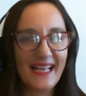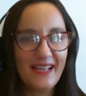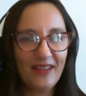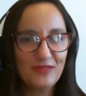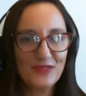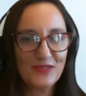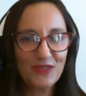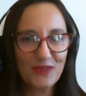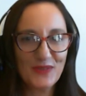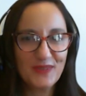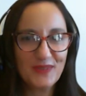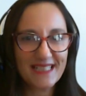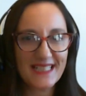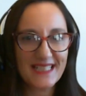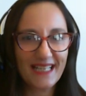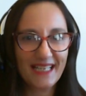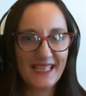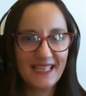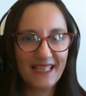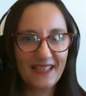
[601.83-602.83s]
I have too. It's
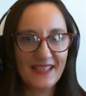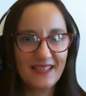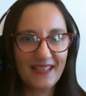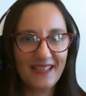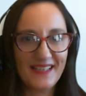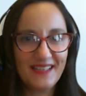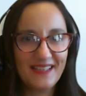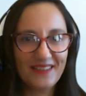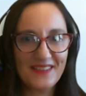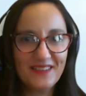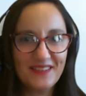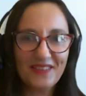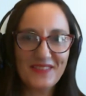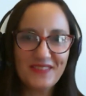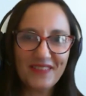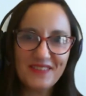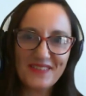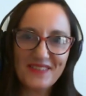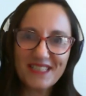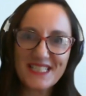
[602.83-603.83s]
like
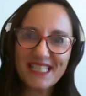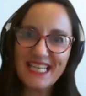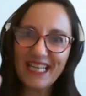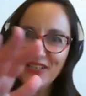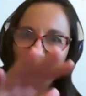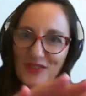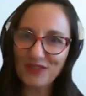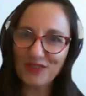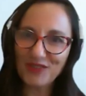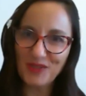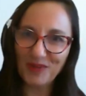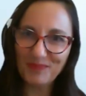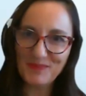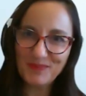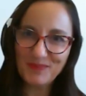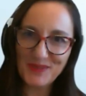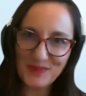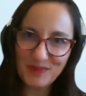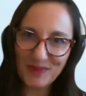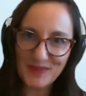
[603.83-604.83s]
the skin on top
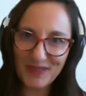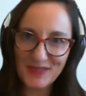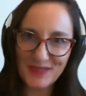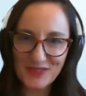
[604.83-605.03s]
you were